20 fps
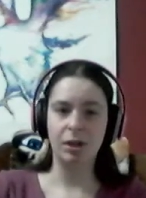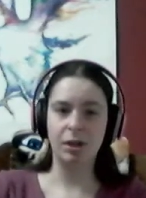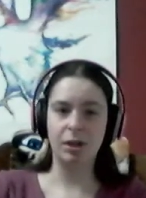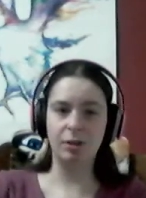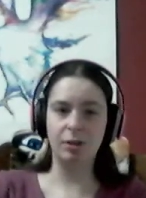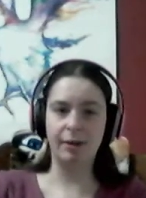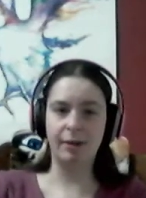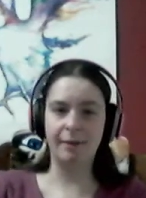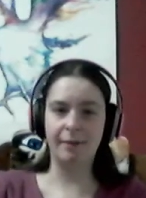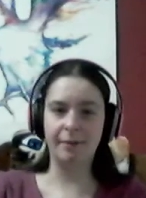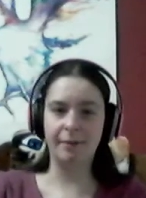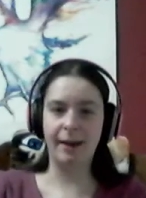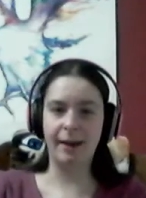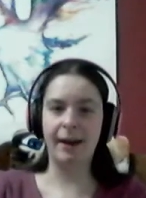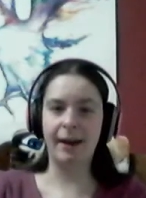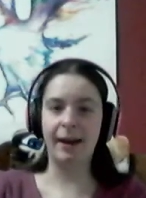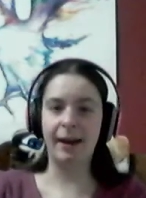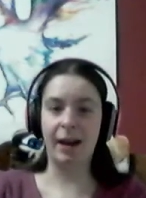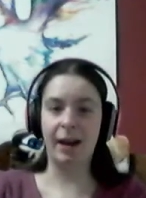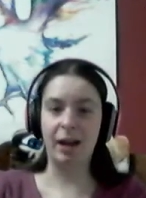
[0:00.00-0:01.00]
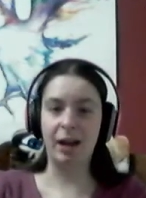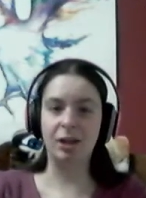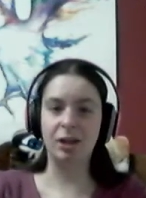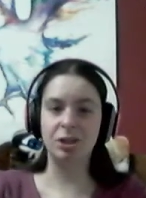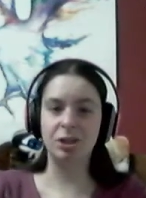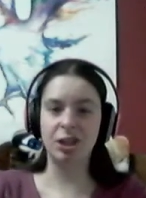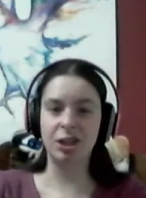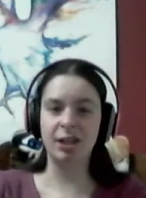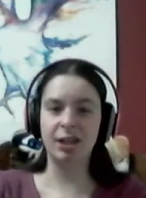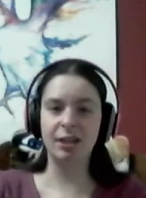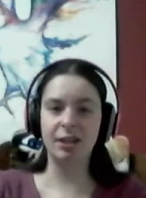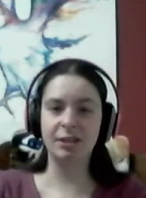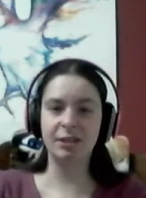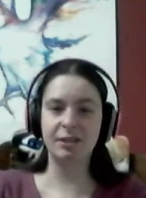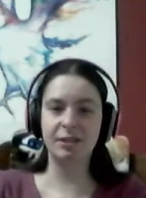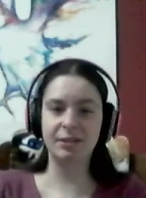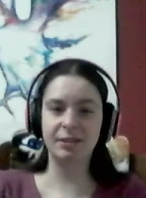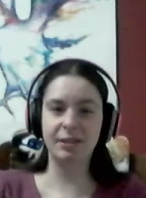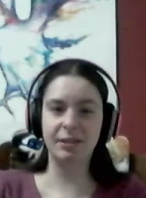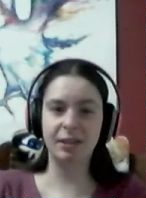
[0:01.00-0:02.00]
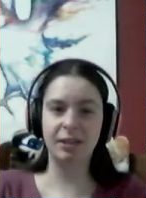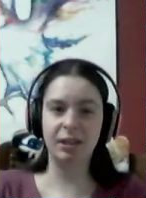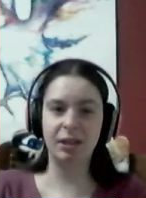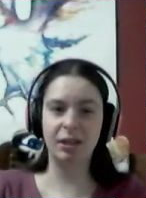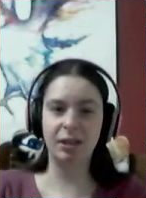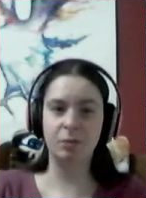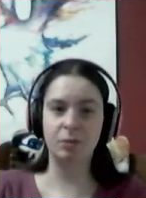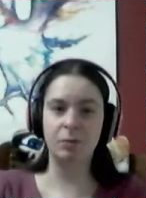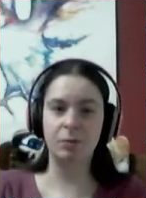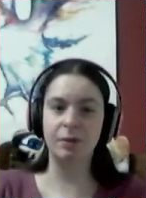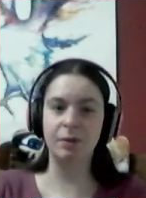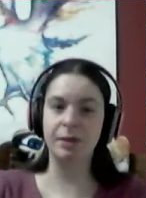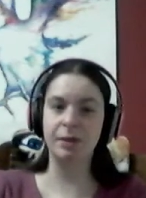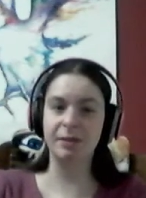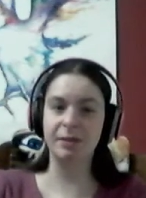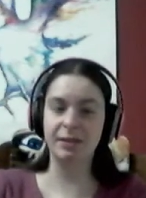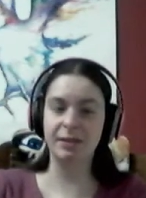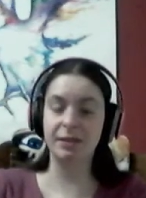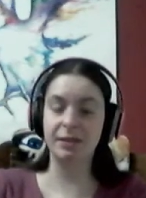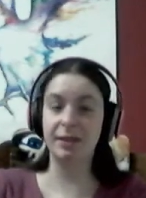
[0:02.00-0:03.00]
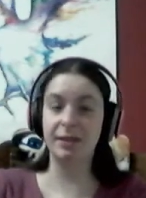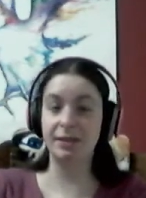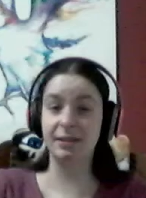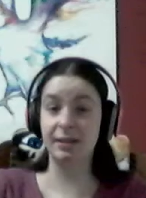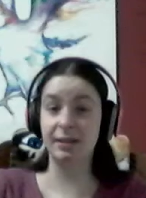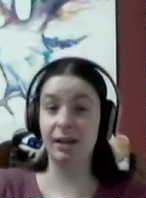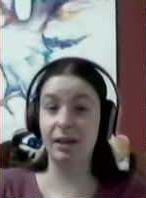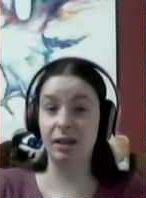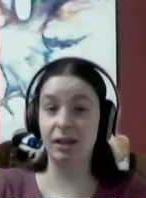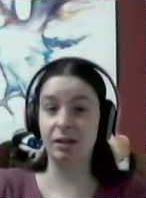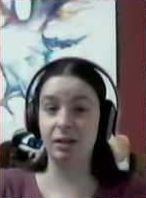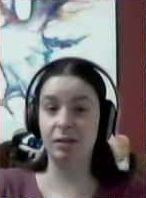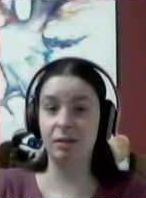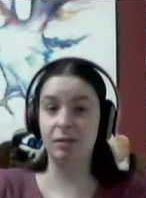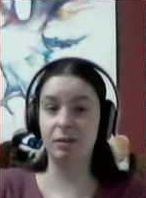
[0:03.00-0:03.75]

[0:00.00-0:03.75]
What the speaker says: you have that and Jack's singing, where this, as I said,